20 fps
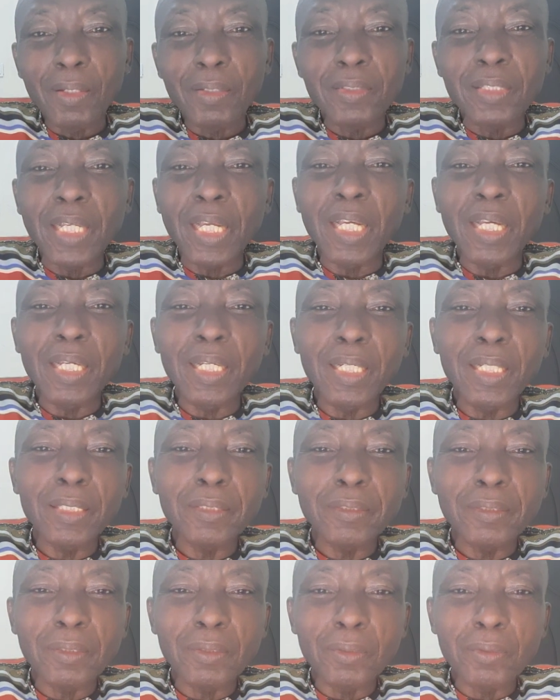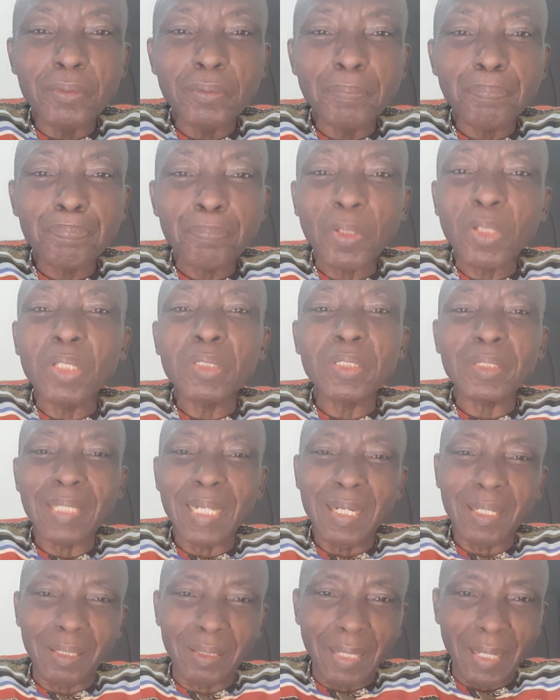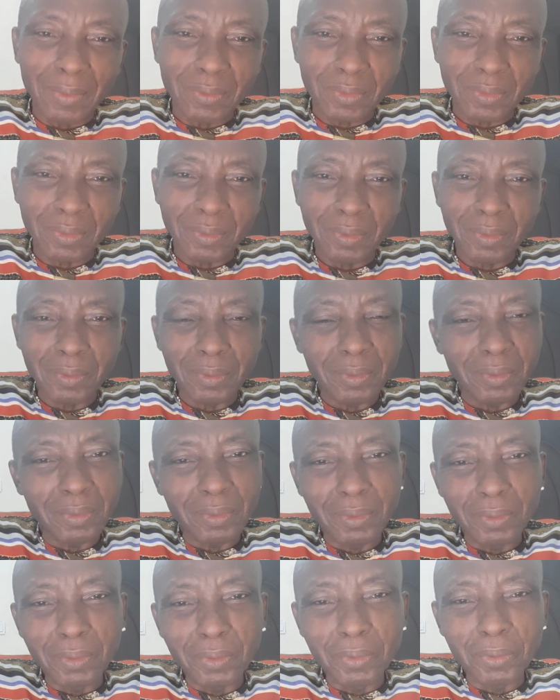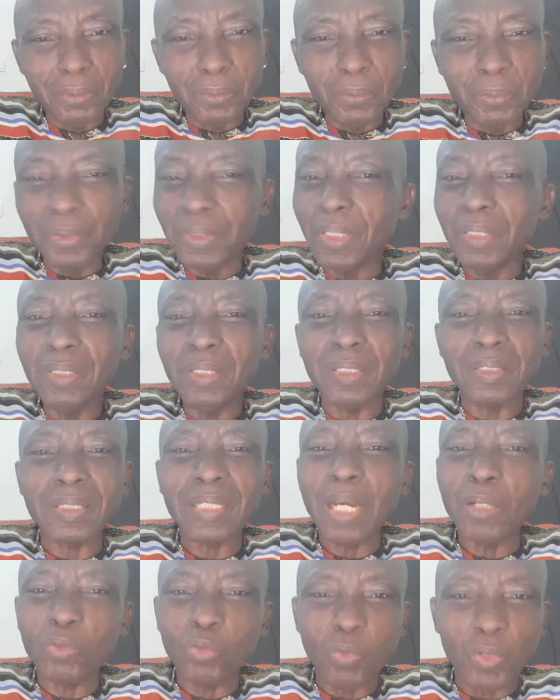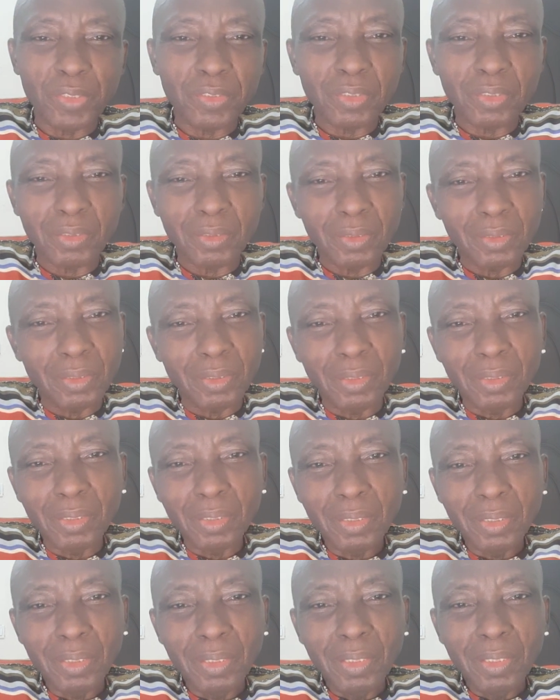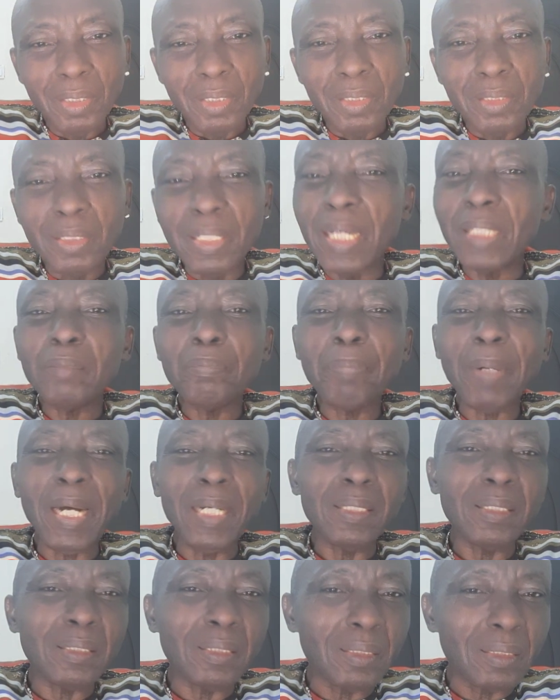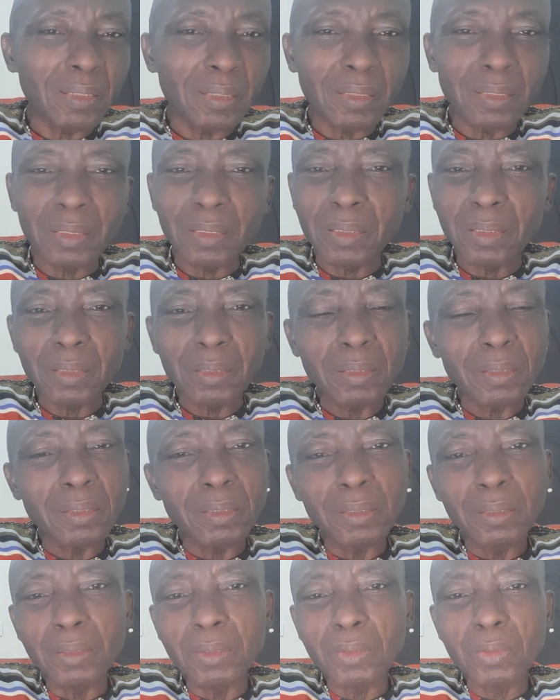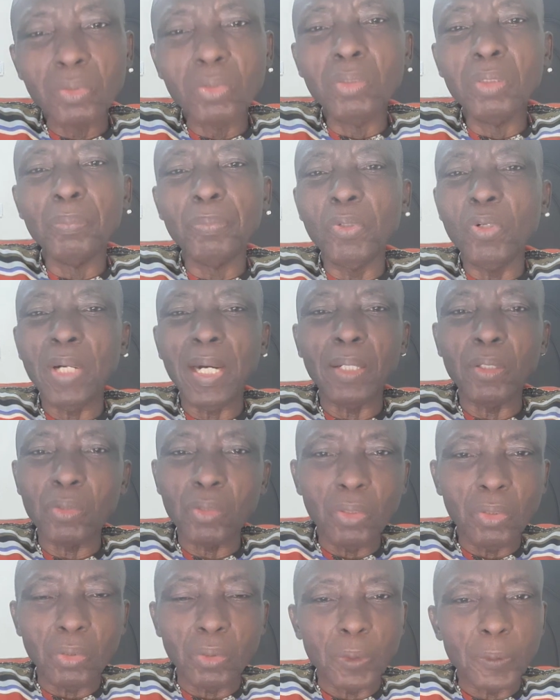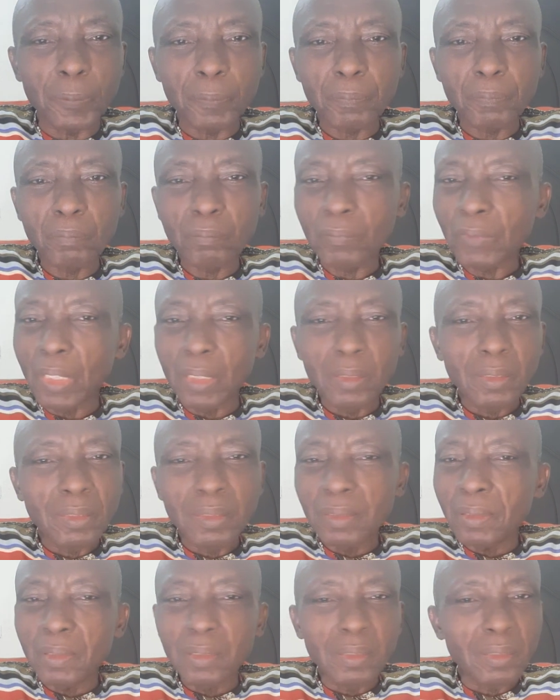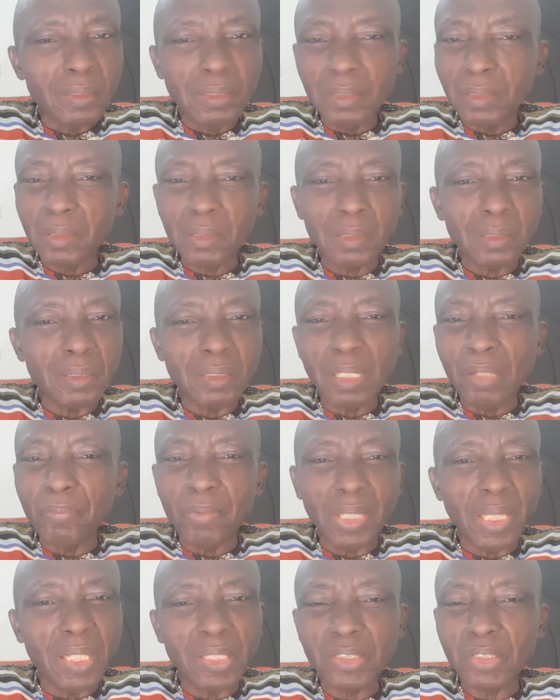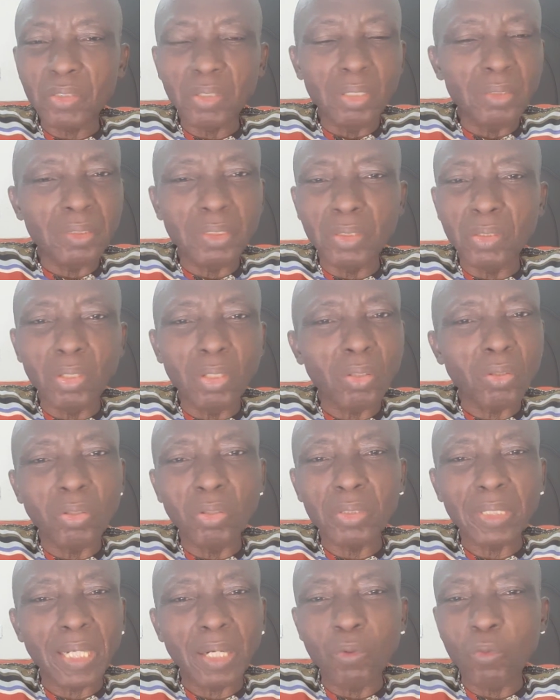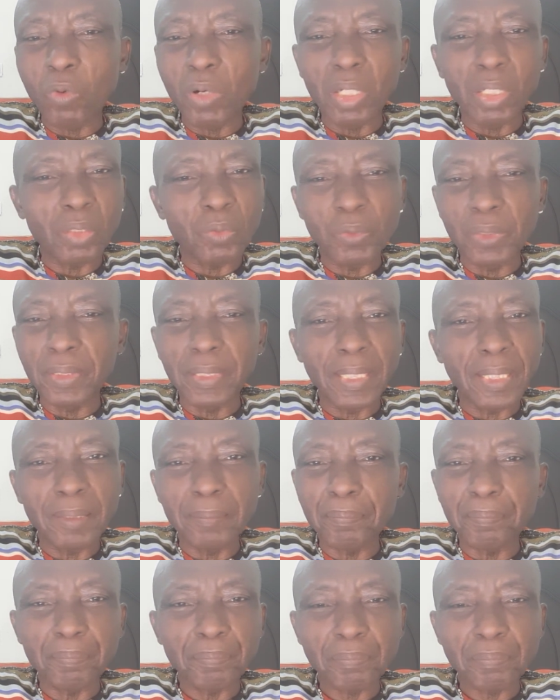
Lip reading: the political class within the Southwest, led by Tinubu and Co., this revelation did not go down well with them.